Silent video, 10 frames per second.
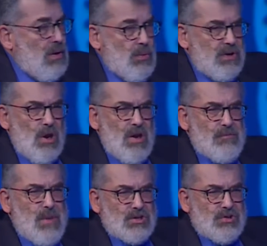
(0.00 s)
We don't
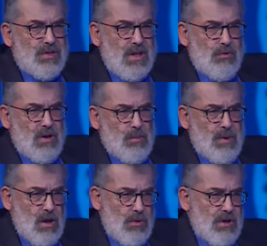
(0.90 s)
have much theory
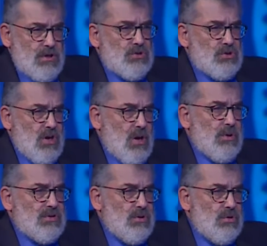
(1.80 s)
about these as yet.
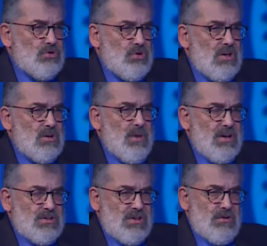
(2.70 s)
We're still trying to
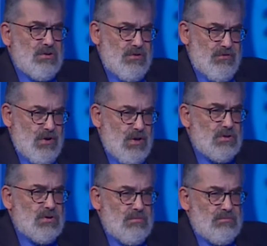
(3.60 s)
make sense of
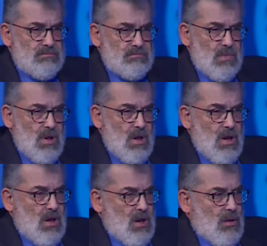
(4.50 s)
these.
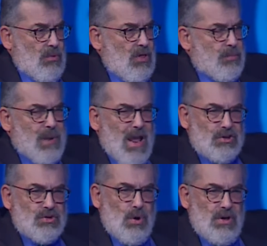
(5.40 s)
But the black
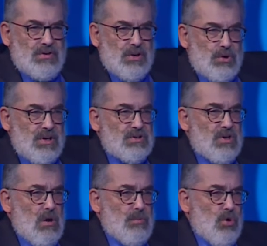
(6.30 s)
swan is a good
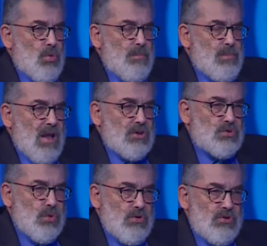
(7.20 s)
example. When black
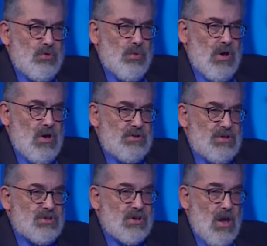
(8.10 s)
swans were
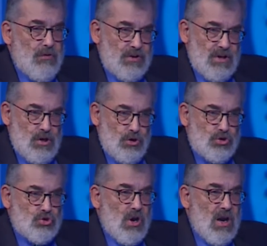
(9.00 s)
discovered in
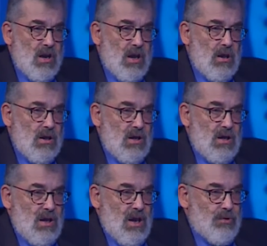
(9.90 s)
Australia,
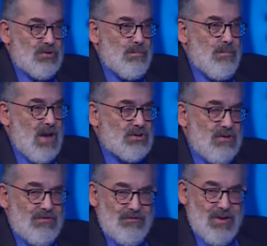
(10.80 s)
it was a
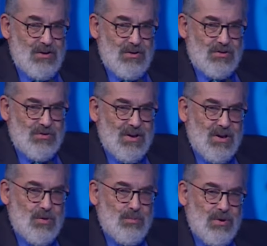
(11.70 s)
massive event
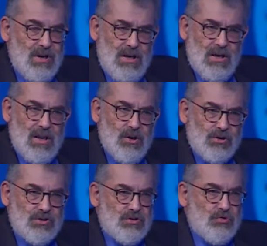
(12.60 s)
that completely
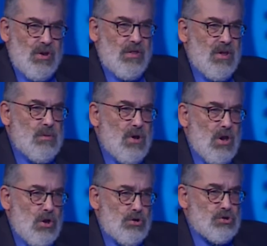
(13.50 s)
got us to rethink
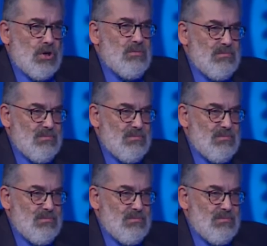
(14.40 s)
biology.